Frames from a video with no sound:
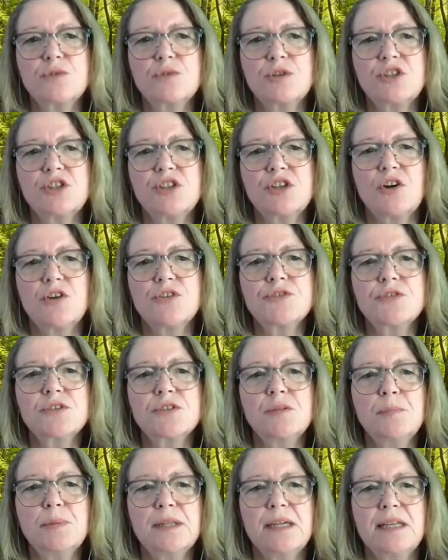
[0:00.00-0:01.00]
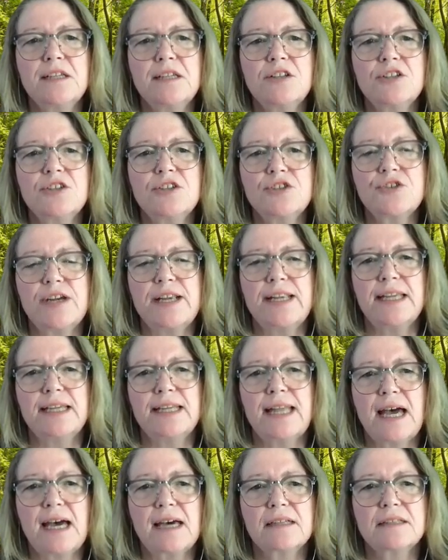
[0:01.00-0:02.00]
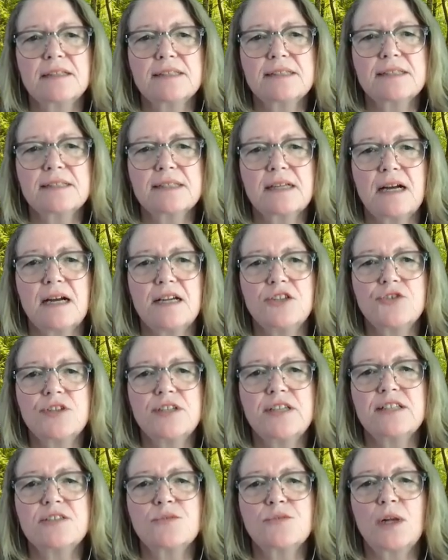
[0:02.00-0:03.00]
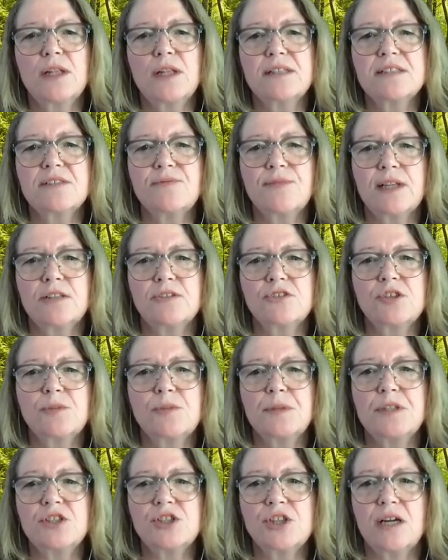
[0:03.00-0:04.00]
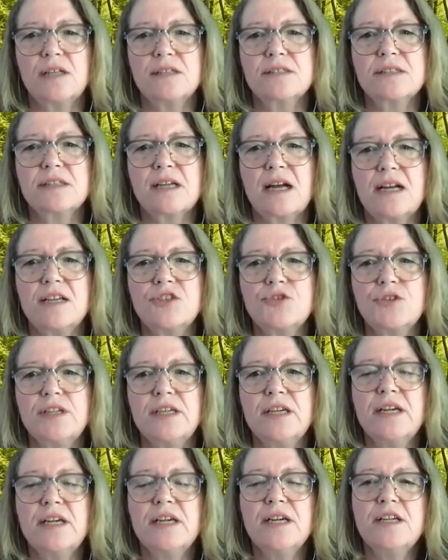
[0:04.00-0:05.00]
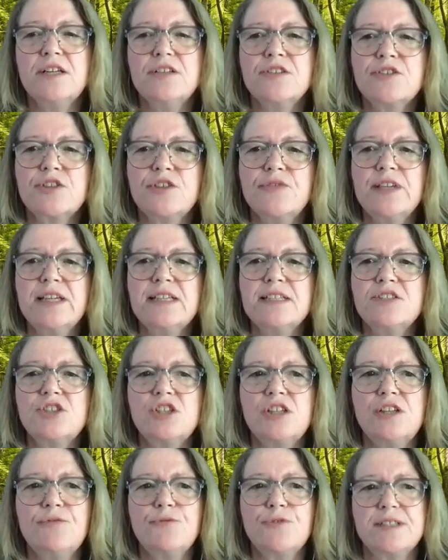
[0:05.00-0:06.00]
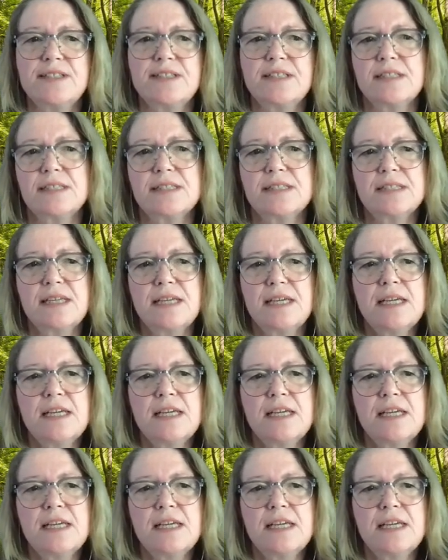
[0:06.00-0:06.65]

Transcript: where she also completed her training in adult psychiatry, as well as a fellowship in child psychiatry, serving as chief resident.